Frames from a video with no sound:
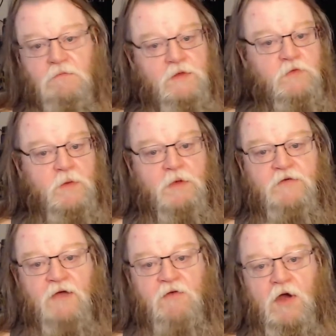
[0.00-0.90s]
He lives about
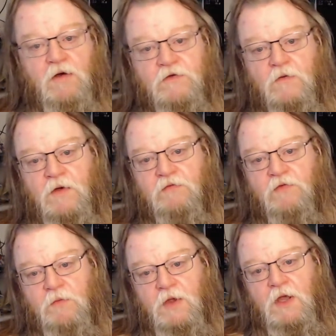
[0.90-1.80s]
5 hours away
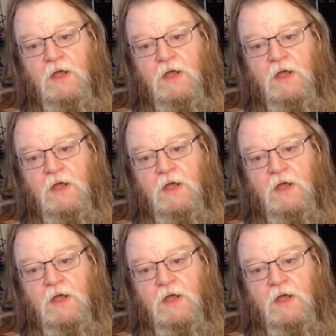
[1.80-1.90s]
from me.